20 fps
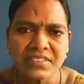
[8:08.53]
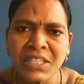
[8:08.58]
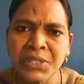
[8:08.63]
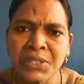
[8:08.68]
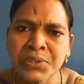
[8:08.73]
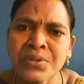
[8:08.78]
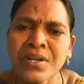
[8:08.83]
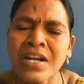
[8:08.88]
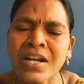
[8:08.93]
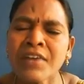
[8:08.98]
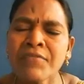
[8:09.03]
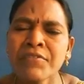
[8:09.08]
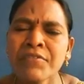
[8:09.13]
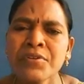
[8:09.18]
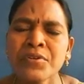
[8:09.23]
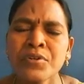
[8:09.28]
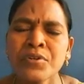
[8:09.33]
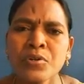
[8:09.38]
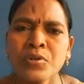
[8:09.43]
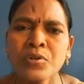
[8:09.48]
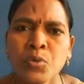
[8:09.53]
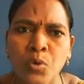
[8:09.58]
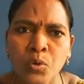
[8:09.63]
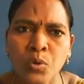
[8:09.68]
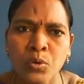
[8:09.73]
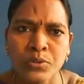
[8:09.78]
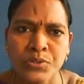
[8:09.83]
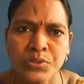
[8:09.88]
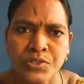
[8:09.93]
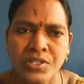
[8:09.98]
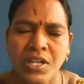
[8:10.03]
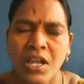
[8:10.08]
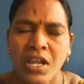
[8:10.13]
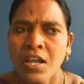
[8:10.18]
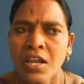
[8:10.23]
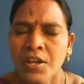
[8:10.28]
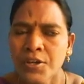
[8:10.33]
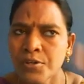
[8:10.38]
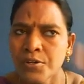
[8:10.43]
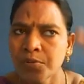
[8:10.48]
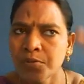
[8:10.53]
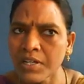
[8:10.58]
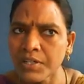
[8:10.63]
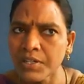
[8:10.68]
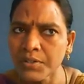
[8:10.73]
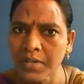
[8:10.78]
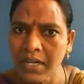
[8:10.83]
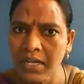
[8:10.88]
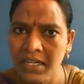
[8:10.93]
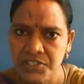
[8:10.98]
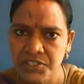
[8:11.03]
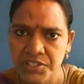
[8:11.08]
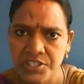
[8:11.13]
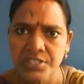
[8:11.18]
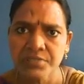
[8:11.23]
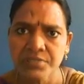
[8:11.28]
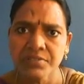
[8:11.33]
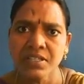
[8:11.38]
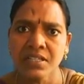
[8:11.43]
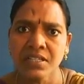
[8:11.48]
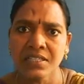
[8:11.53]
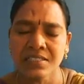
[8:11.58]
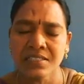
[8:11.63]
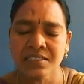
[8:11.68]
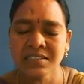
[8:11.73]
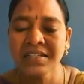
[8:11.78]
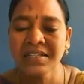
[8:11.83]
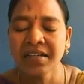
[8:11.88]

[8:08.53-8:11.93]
You have your own goals. You want to achieve that.